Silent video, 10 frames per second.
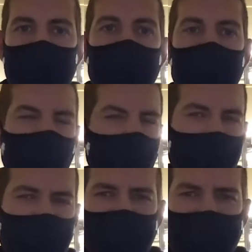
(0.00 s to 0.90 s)
but more
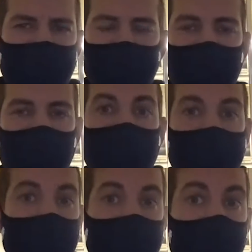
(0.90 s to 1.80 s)
ups. Like you just
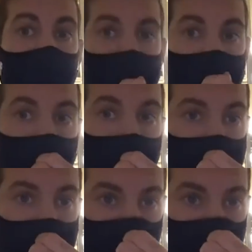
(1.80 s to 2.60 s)
have moments where it's going